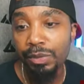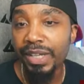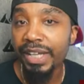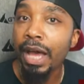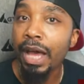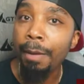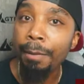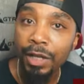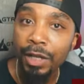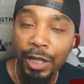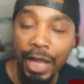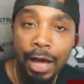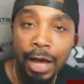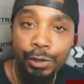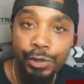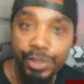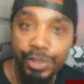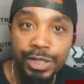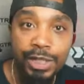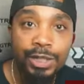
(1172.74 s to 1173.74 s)
I'm allowed
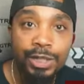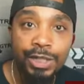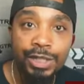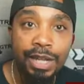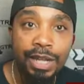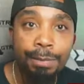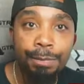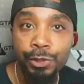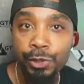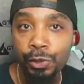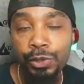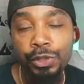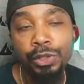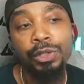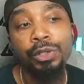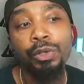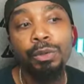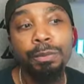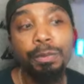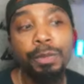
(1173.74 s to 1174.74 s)
to see these episodes a
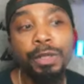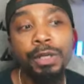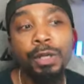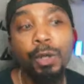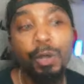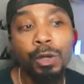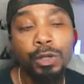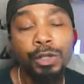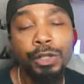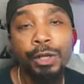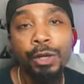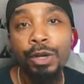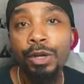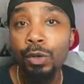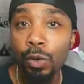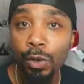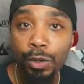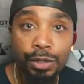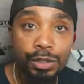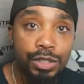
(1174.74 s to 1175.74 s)
little bit earlier
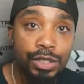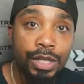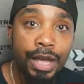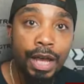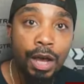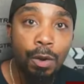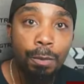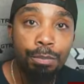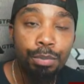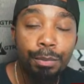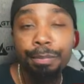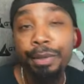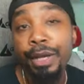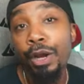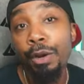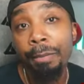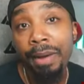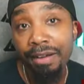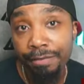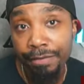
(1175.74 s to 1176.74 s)
in order to help
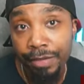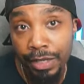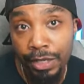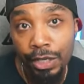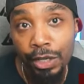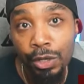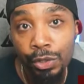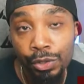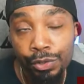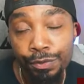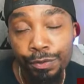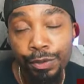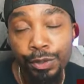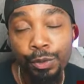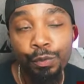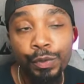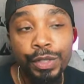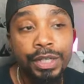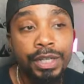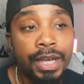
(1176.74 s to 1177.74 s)
prepare my videos for
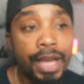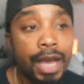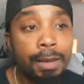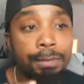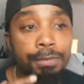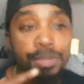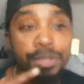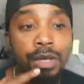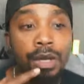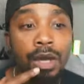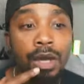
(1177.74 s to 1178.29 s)
the recaps.